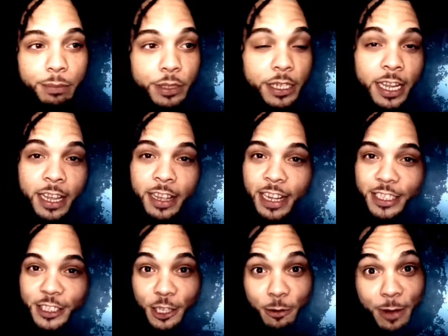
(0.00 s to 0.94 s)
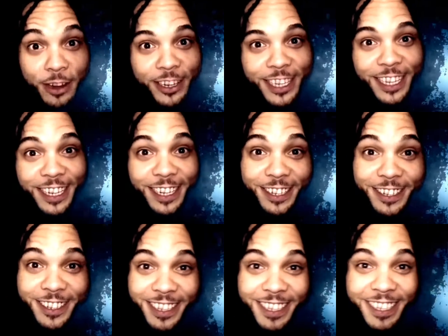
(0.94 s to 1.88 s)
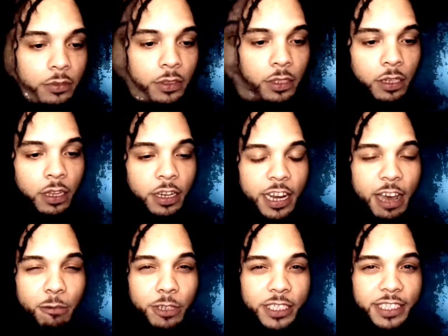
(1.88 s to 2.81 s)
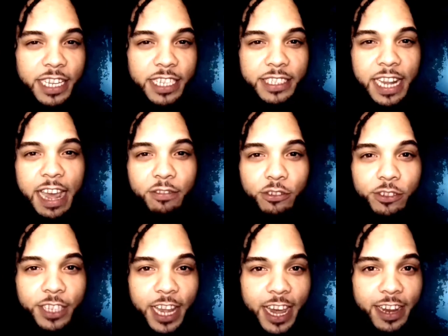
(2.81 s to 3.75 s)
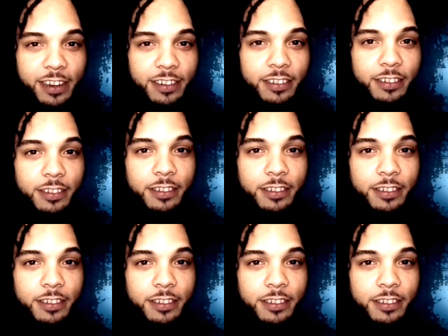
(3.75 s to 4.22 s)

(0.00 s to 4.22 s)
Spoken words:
but I took a while to get here. Now what's next after a line?